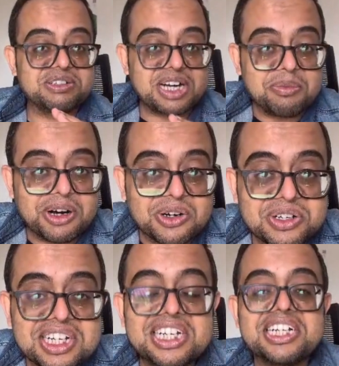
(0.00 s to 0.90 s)
about
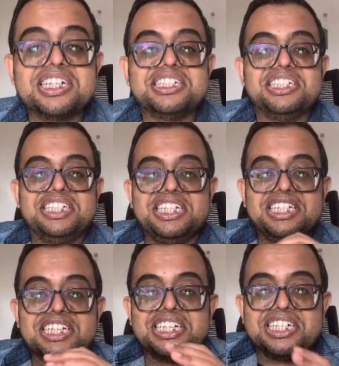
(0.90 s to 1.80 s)

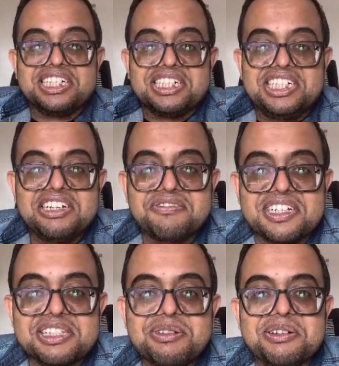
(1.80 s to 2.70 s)
the
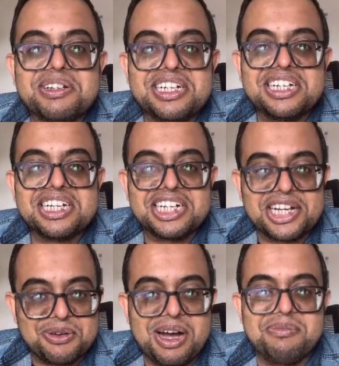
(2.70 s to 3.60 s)
difference between
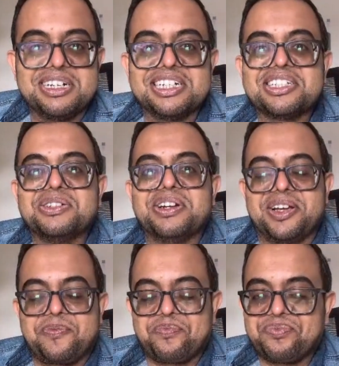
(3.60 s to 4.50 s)
requirements today.
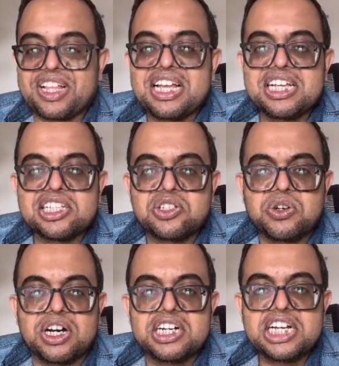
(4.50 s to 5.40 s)

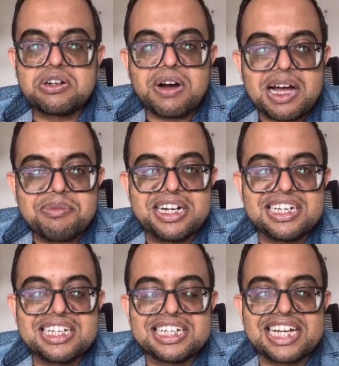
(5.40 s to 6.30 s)
So a requirement
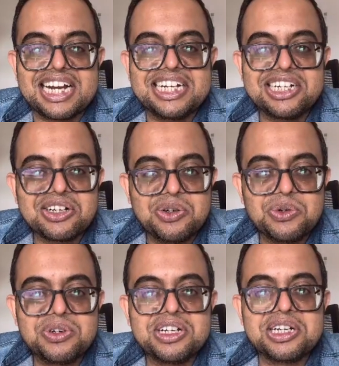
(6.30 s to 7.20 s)
can
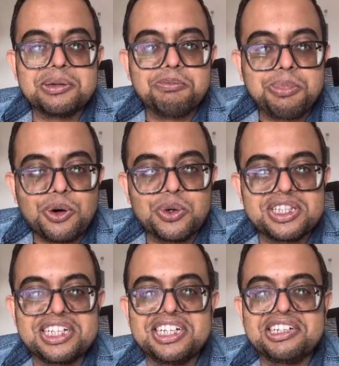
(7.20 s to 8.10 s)
include
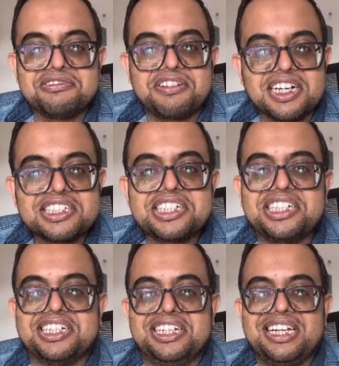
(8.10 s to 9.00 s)
both
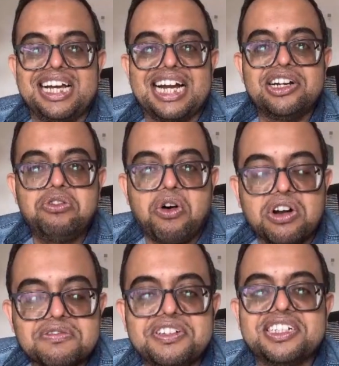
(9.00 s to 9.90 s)
functional and
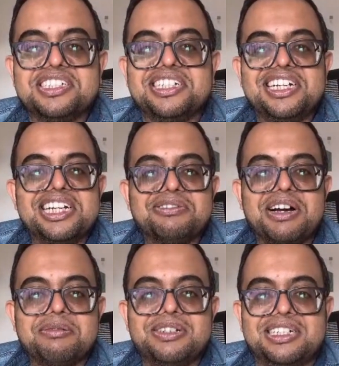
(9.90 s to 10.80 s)
non-functional
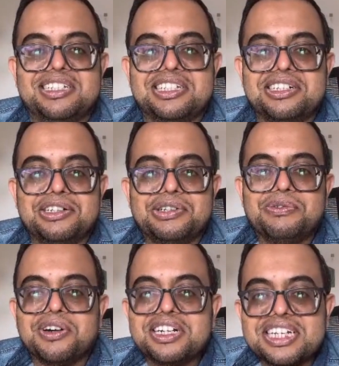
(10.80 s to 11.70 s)
requirements.
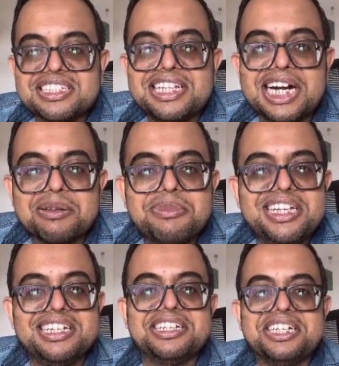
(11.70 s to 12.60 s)
What does that mean?